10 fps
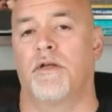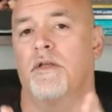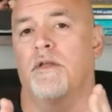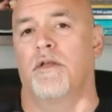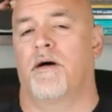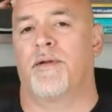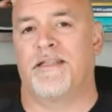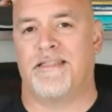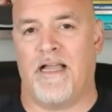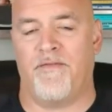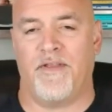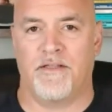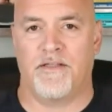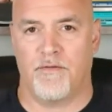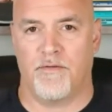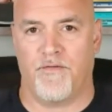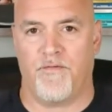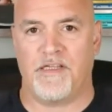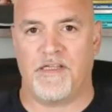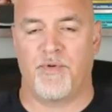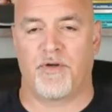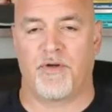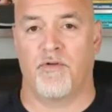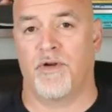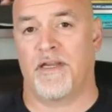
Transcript: So I'm going to dive into the Facebook group.